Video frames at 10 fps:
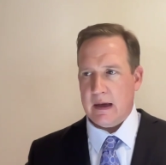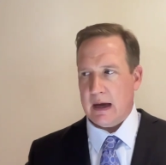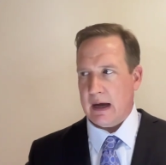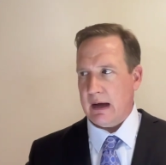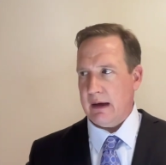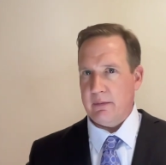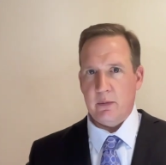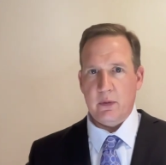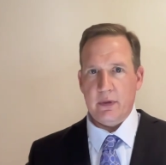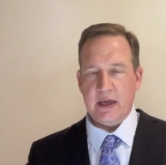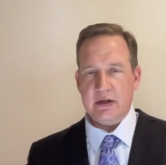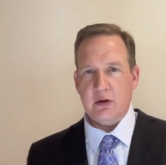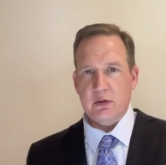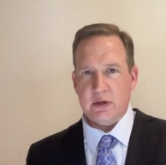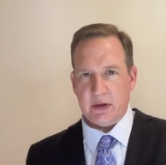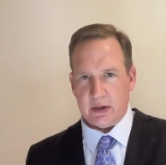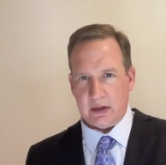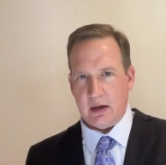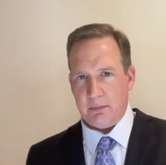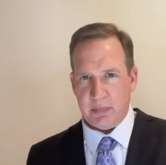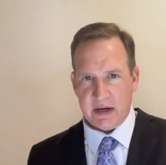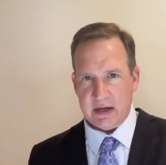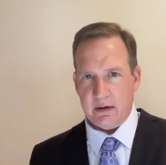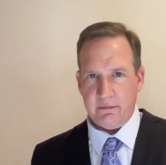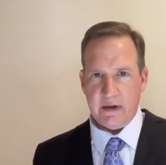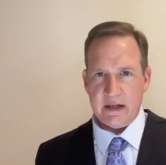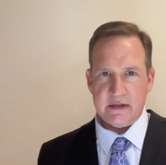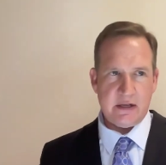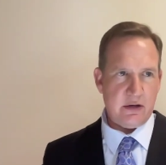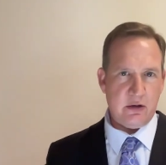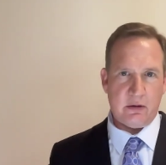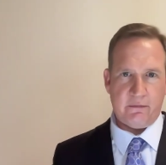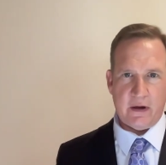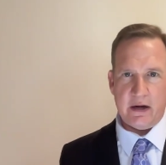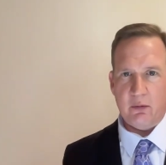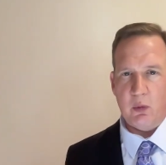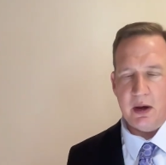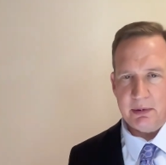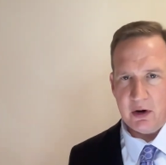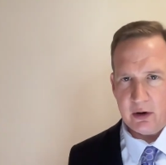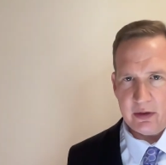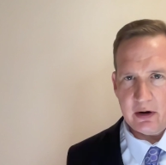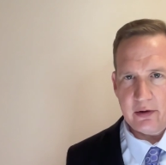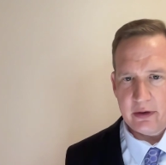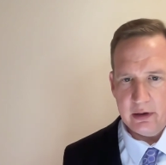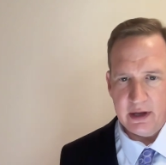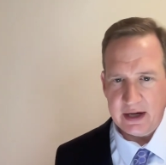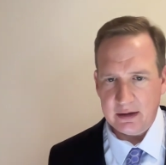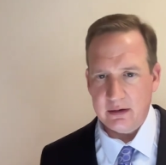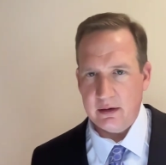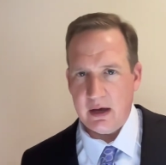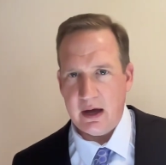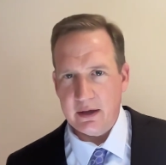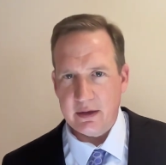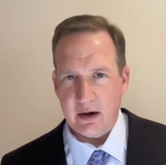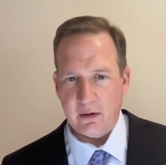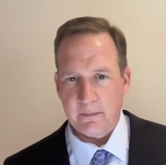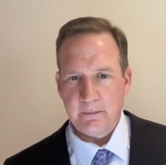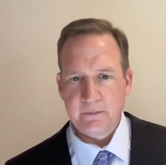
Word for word: Uh, then go to the company events, and you can find a webinar there, the link uh, there.